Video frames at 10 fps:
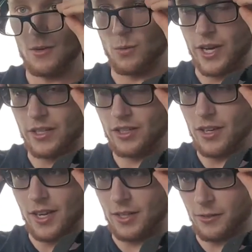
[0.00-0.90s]
which
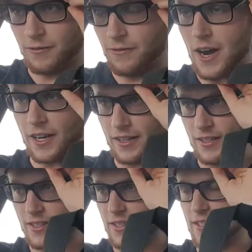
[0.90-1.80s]
is fucking
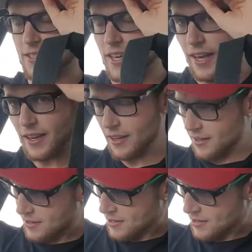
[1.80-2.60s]
sick.